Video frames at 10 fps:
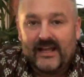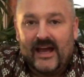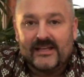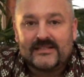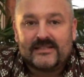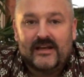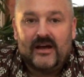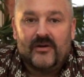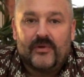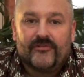Guys,
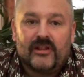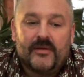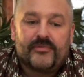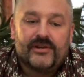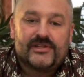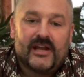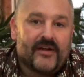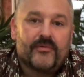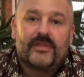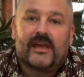we really appreciate
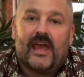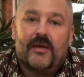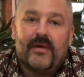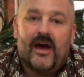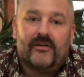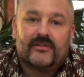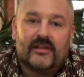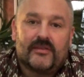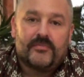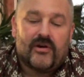everyone that came out
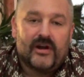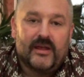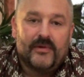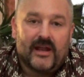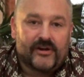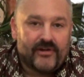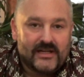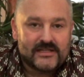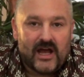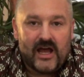to the party. We had a
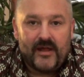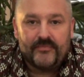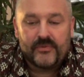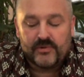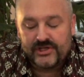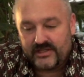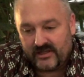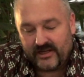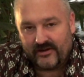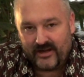great time. We're
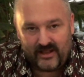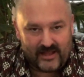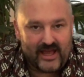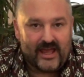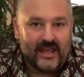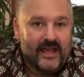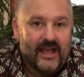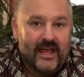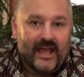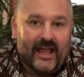still here in L.A.
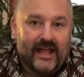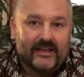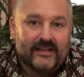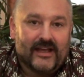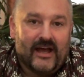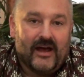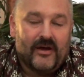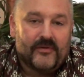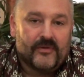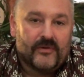And
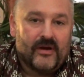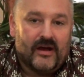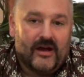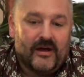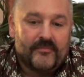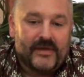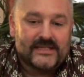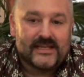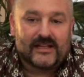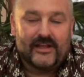
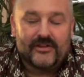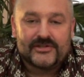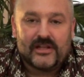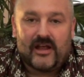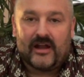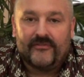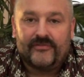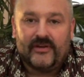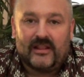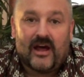basically, there's a lot of
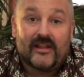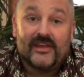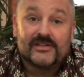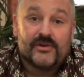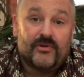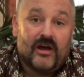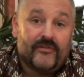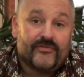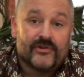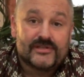things going
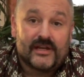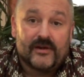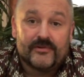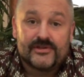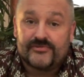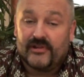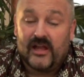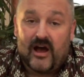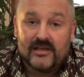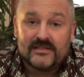on for us here, which is
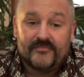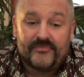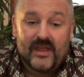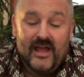really awesome.